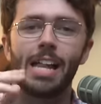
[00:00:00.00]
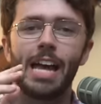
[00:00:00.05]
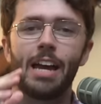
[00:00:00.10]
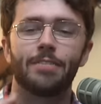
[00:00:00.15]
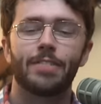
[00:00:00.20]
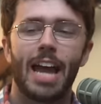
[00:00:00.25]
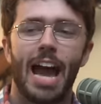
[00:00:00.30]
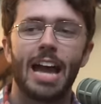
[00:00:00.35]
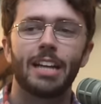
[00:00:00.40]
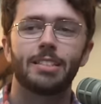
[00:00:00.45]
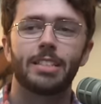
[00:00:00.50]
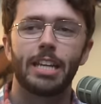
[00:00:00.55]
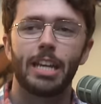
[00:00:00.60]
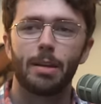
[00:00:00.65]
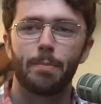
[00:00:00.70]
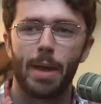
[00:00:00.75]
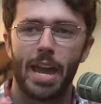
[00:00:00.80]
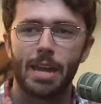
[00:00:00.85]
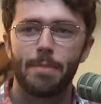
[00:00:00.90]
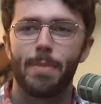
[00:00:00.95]
have guys
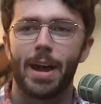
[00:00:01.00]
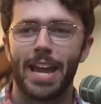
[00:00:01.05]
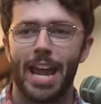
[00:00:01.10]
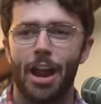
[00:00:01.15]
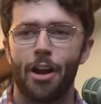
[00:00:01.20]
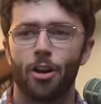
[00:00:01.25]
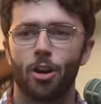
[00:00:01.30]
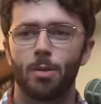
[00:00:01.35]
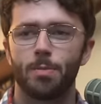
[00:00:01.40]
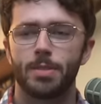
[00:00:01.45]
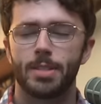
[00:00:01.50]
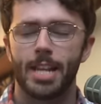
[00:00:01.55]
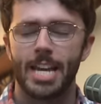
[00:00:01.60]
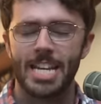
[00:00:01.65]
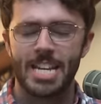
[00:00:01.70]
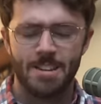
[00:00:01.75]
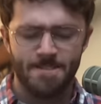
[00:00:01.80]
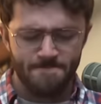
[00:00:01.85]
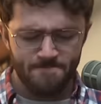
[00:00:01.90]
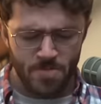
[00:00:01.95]
getting paid by Arabs
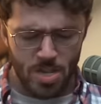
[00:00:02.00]
like,